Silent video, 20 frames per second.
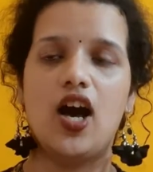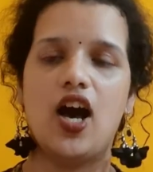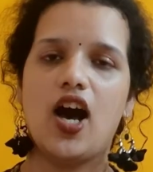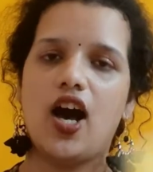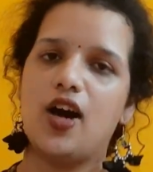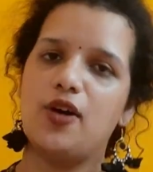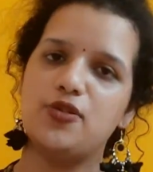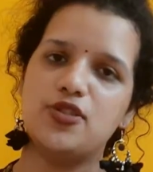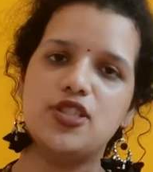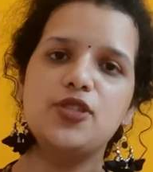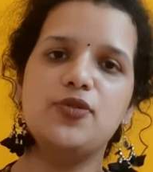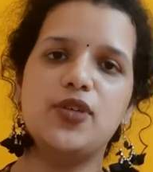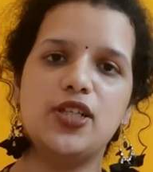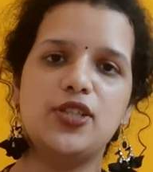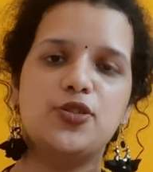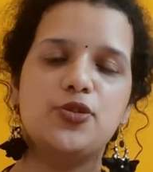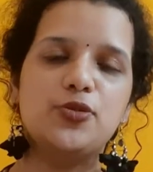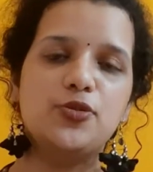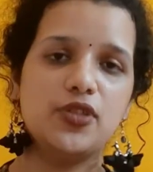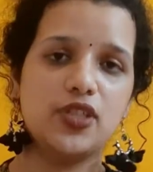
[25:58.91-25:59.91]
how she
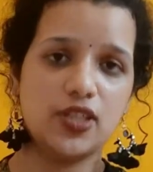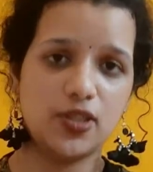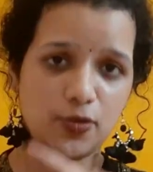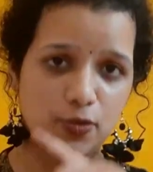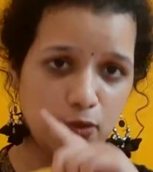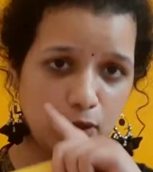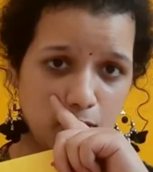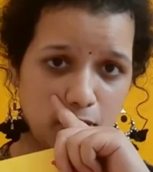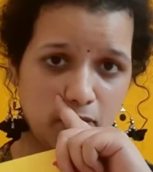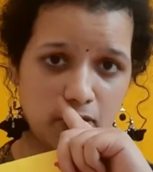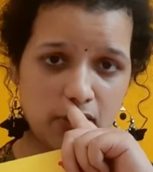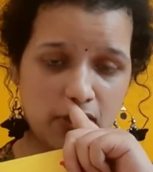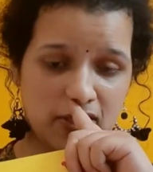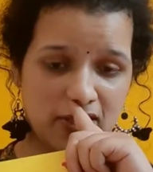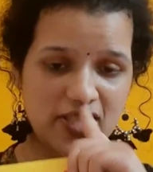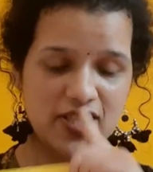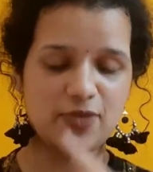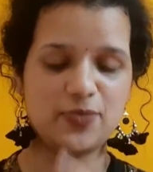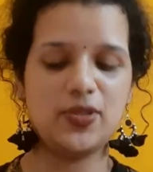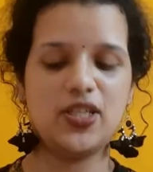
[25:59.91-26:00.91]
went through it, what were her
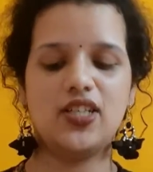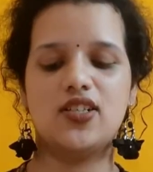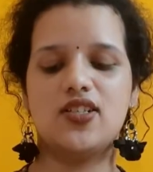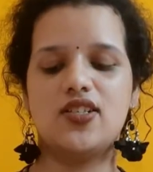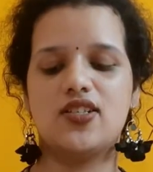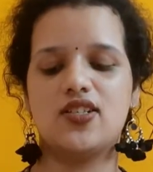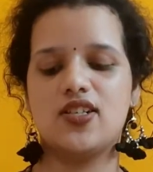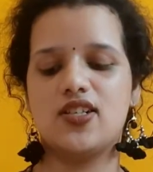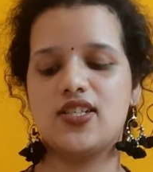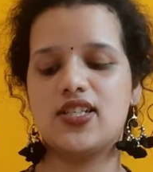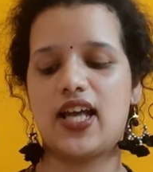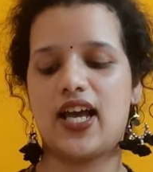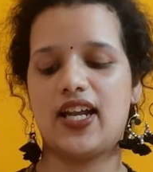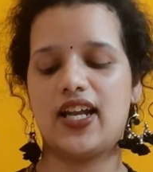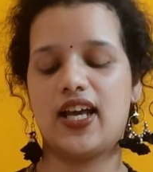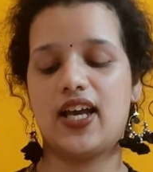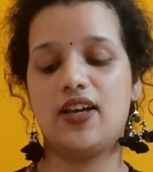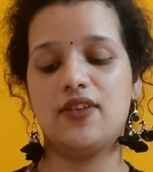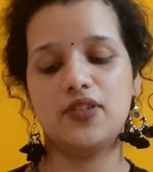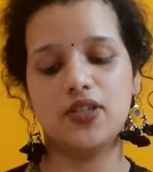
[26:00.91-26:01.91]
experiences,
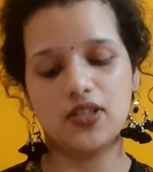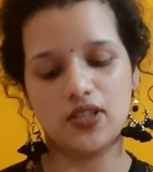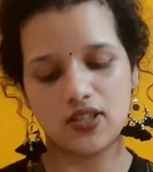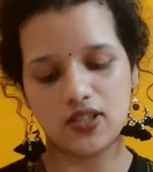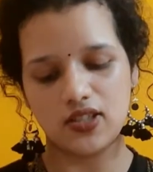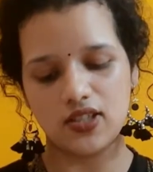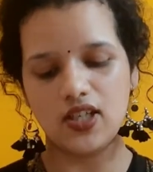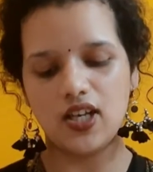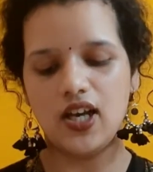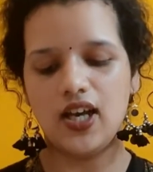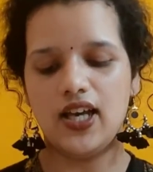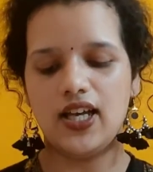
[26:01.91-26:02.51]
and I have heard